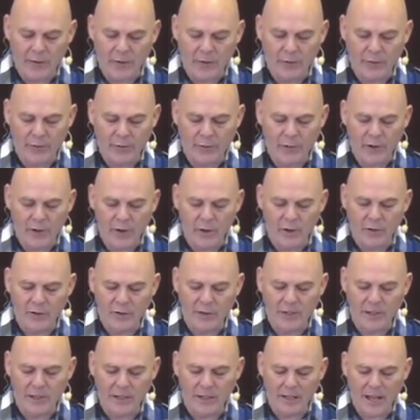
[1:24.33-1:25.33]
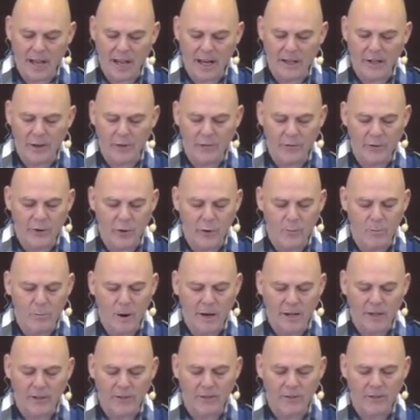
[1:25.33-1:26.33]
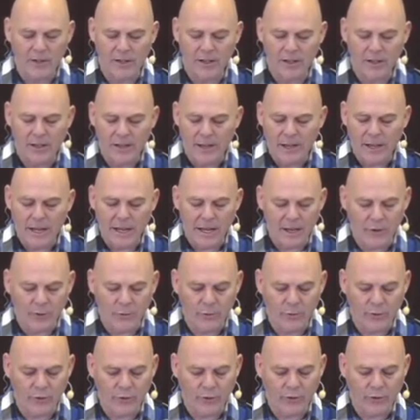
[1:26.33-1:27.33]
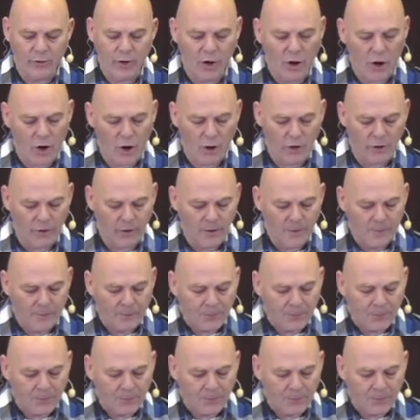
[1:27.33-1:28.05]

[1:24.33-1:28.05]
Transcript: as first in line of humanity he has restored.